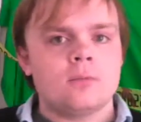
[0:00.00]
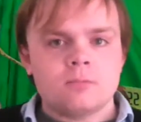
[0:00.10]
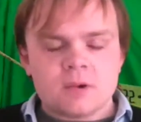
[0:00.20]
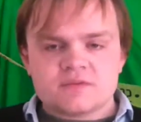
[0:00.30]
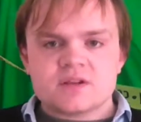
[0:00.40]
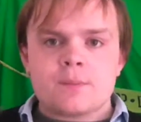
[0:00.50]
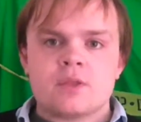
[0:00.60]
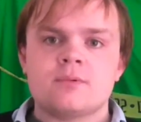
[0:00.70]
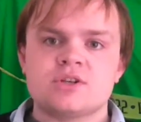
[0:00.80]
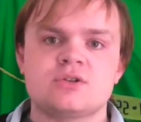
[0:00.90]
with some
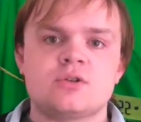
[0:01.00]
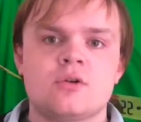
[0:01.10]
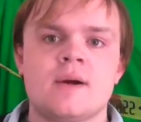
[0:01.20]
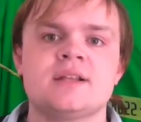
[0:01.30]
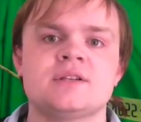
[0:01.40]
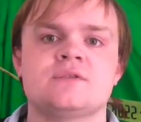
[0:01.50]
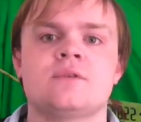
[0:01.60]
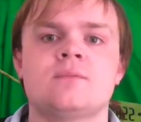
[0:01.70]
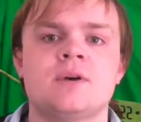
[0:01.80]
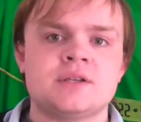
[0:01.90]
of the original creators
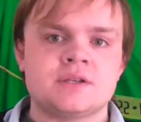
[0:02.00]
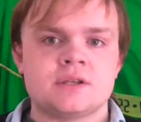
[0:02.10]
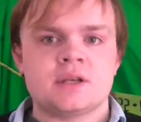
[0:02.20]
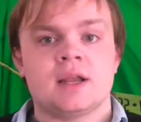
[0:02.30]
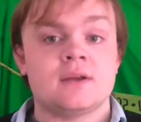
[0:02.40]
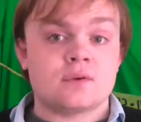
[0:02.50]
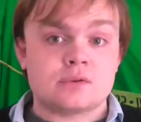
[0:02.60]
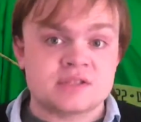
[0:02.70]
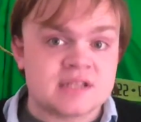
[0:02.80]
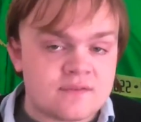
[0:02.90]
from *Resident
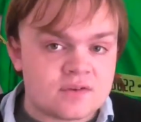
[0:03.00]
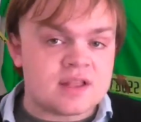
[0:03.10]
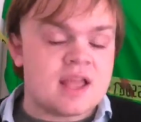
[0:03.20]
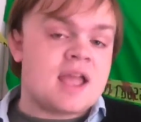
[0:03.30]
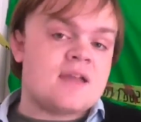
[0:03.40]
Evil 7,